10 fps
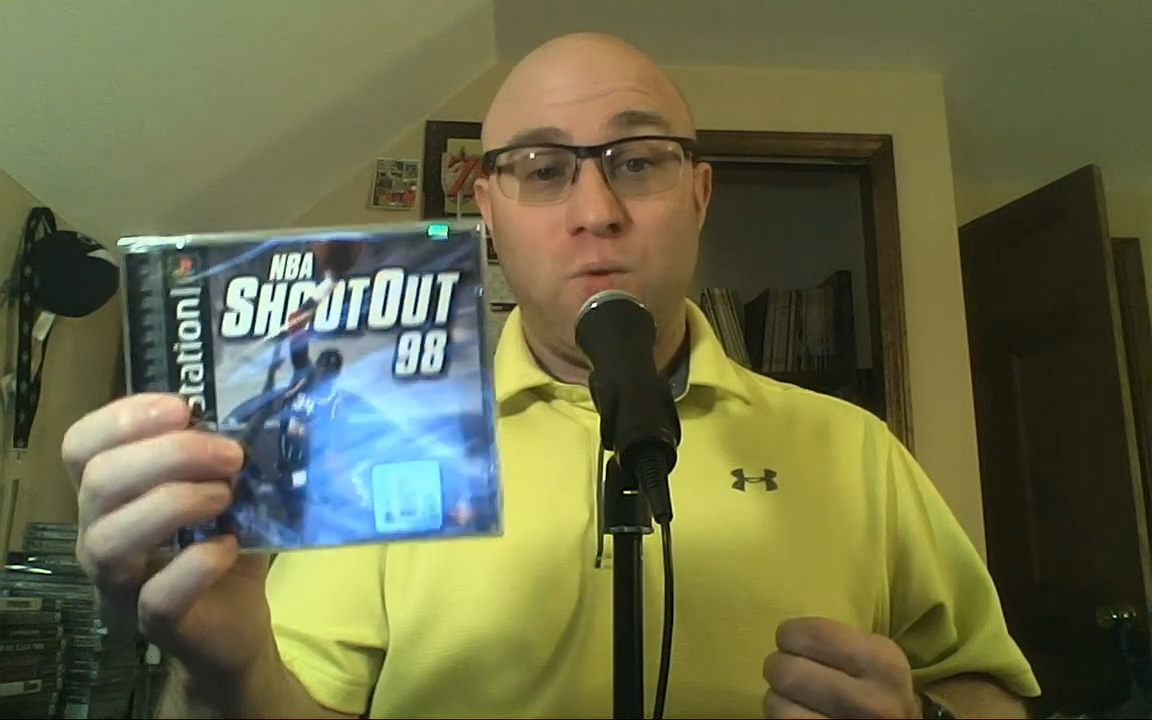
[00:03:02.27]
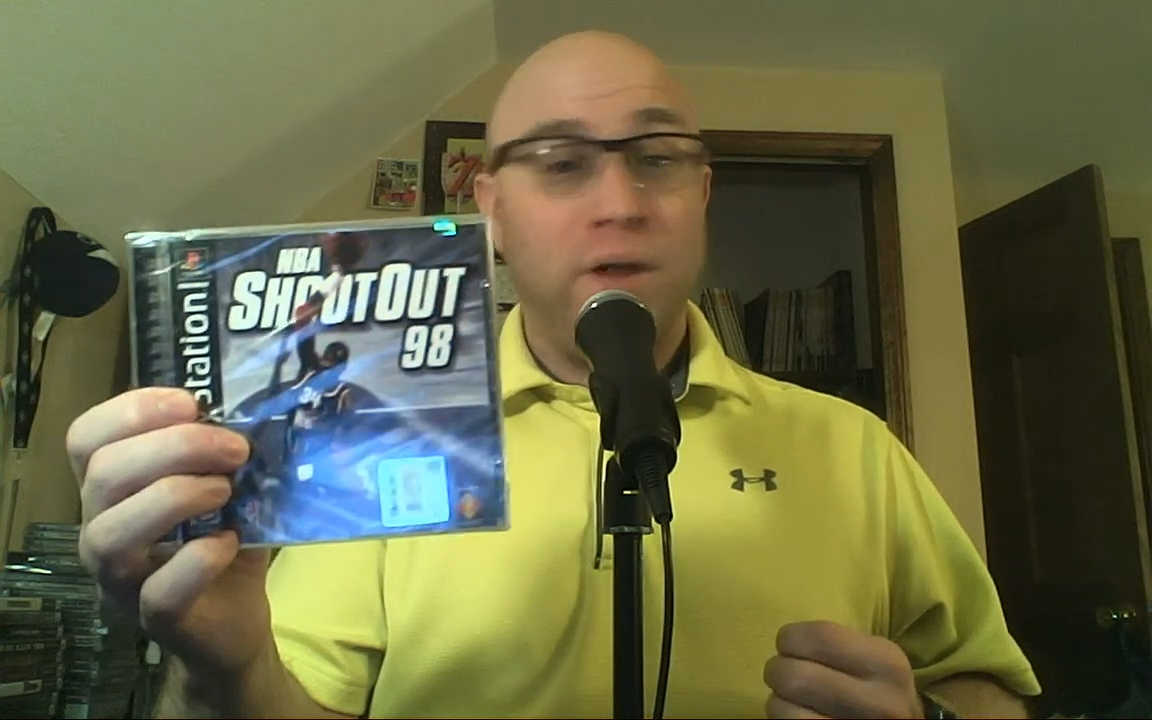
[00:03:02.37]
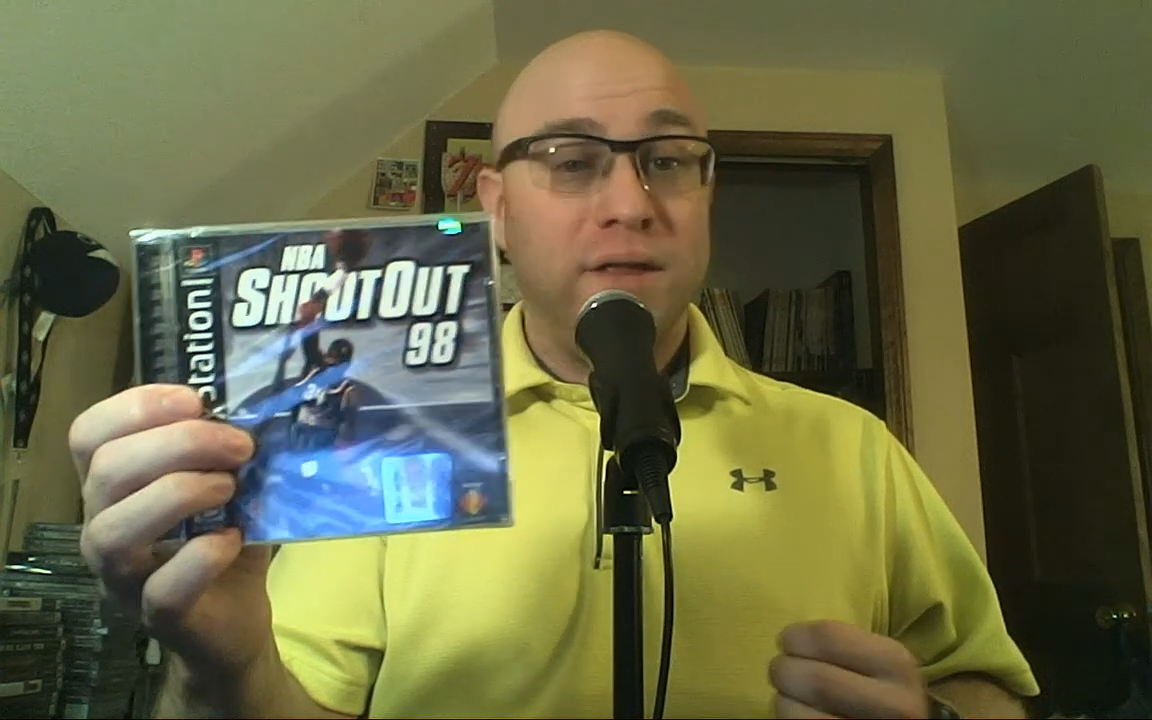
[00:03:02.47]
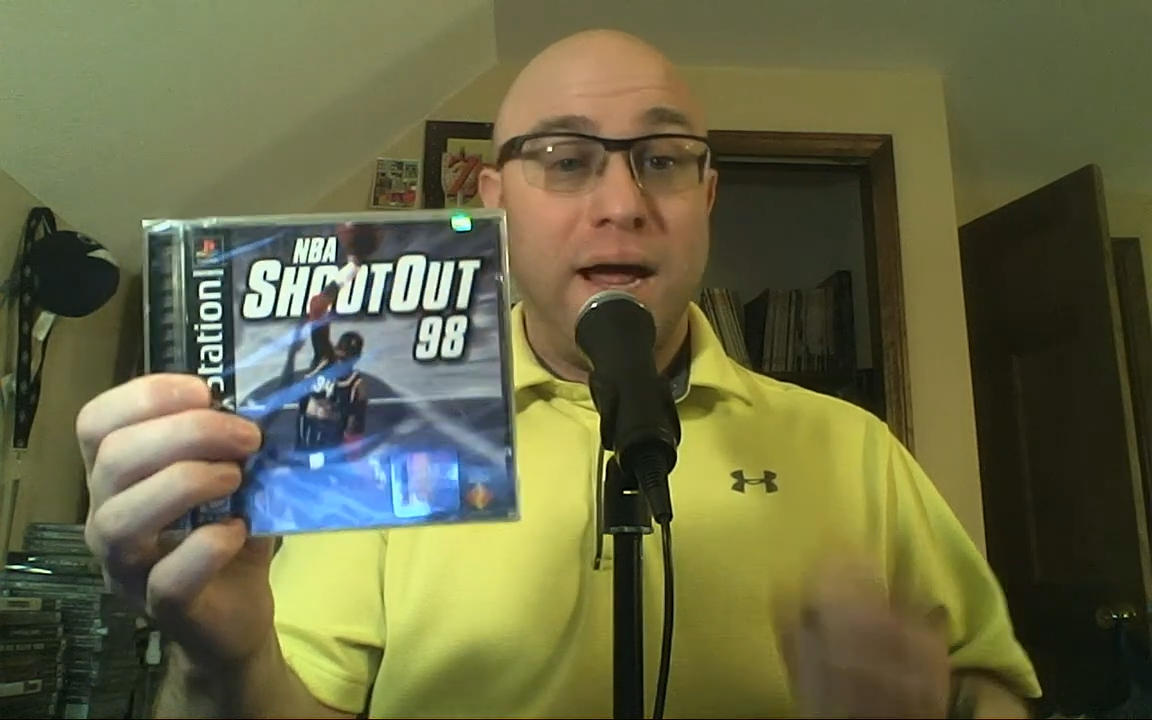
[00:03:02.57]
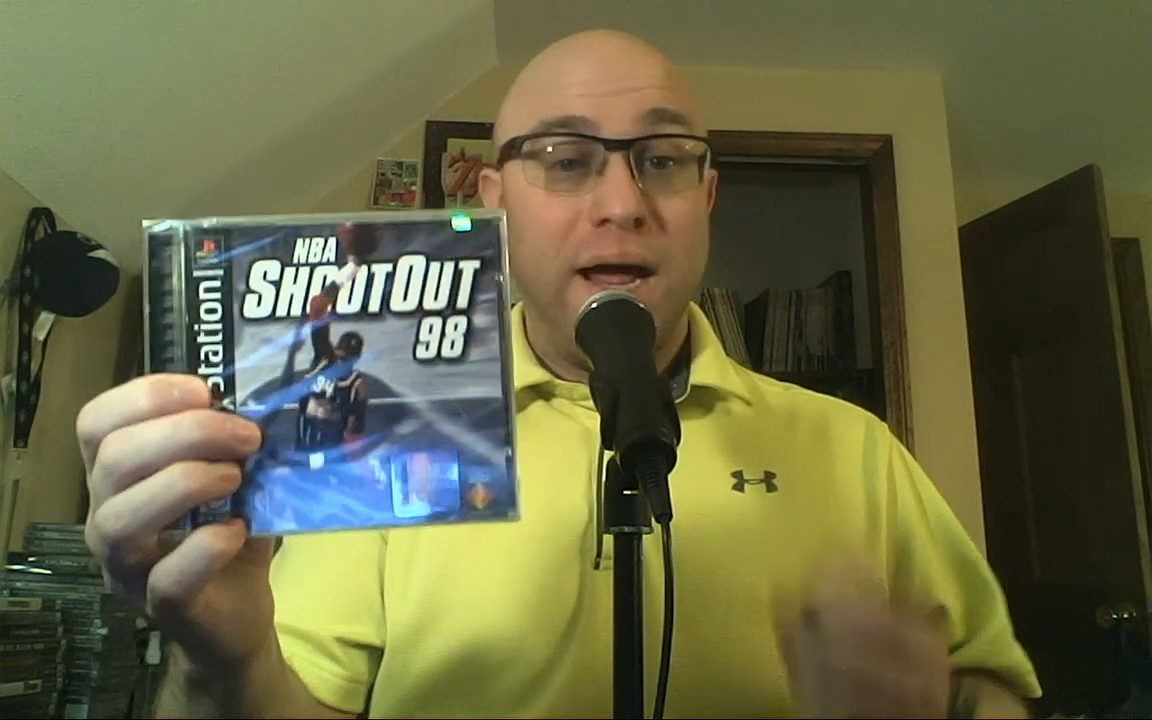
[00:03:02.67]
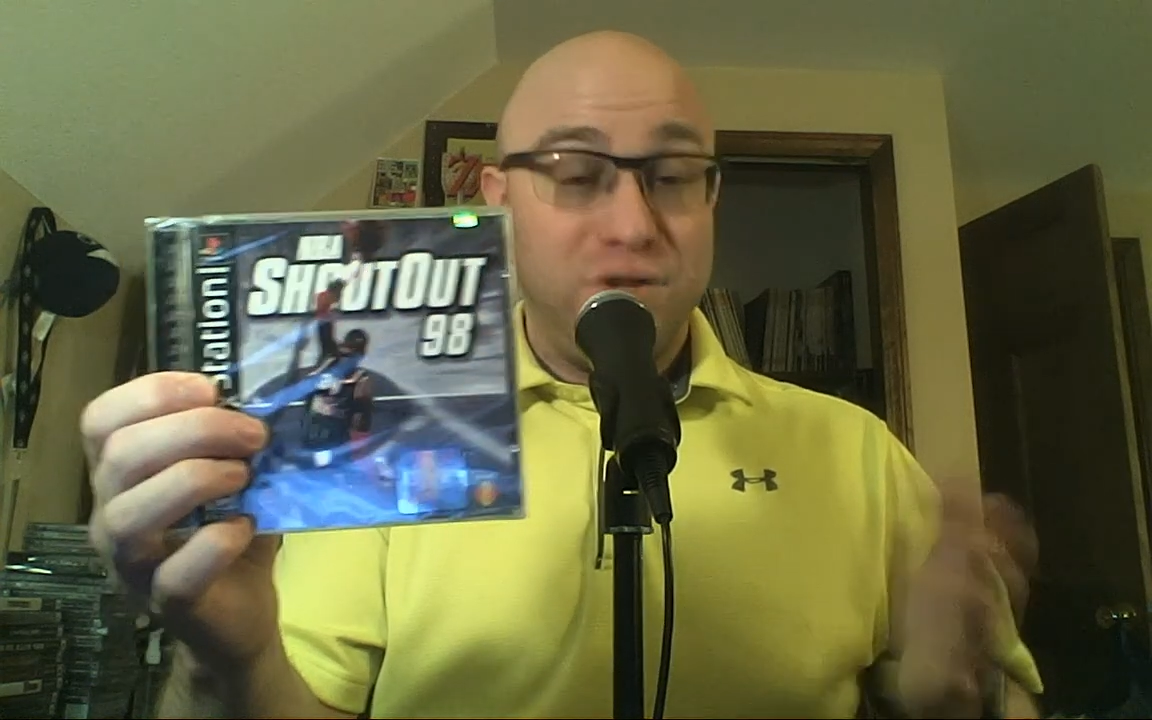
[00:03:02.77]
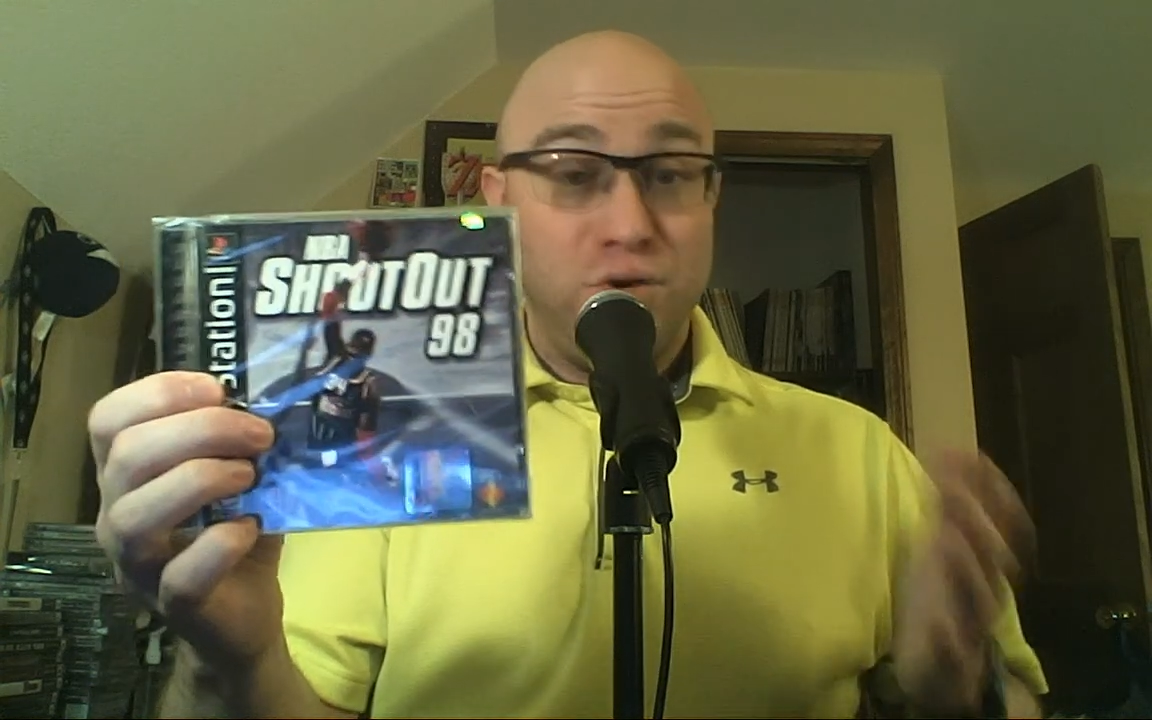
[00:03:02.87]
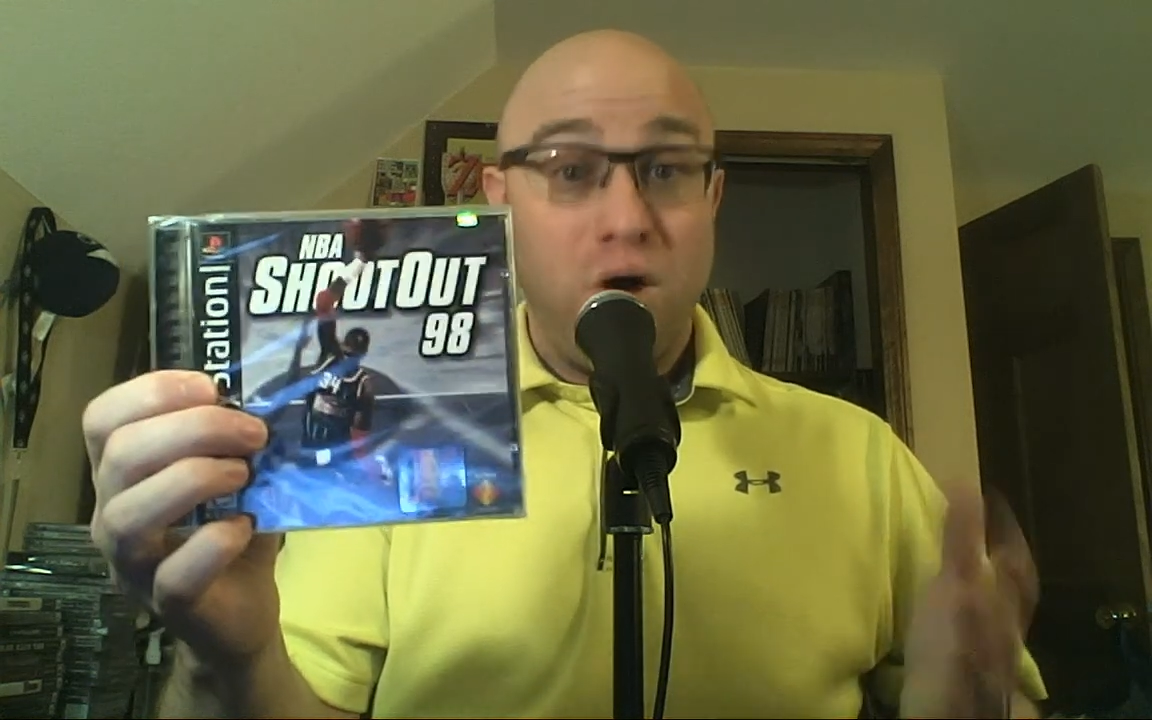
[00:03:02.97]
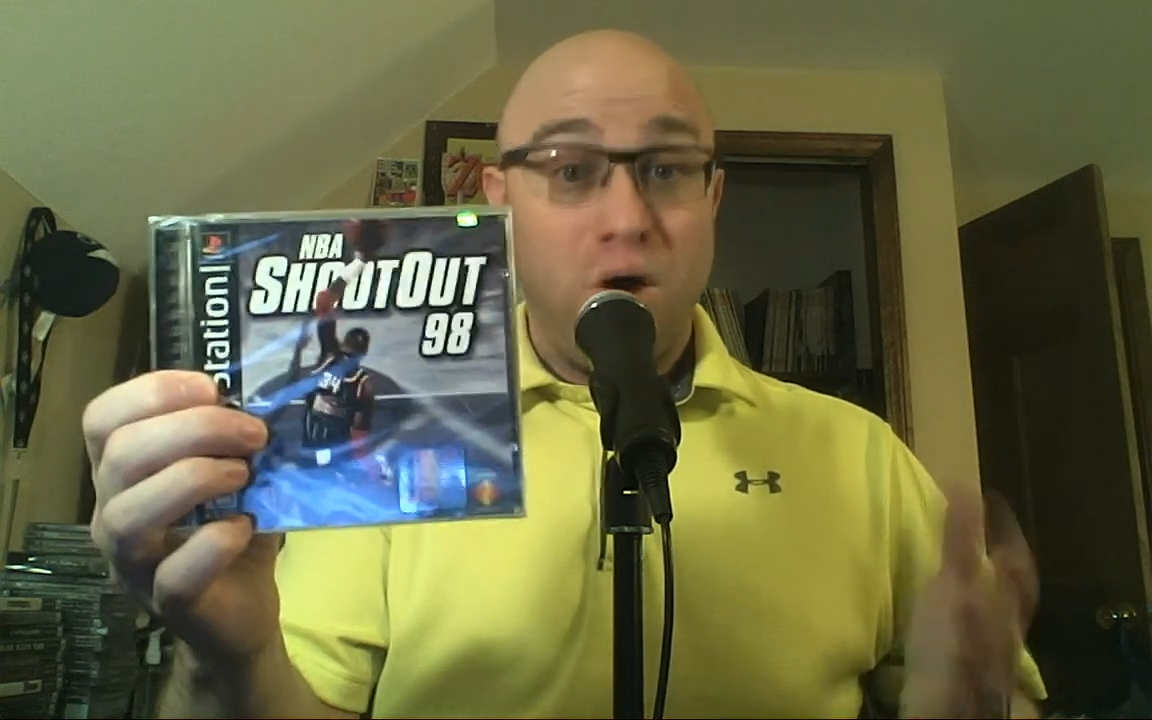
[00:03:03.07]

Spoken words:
one that I do